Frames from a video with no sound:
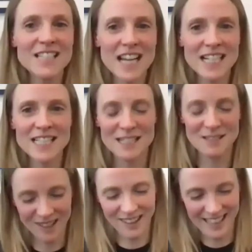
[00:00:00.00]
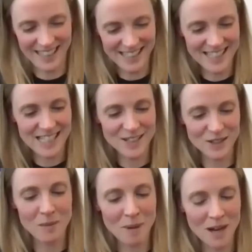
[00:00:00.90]
changed his mind because he's
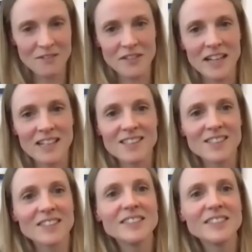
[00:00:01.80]
so perfect.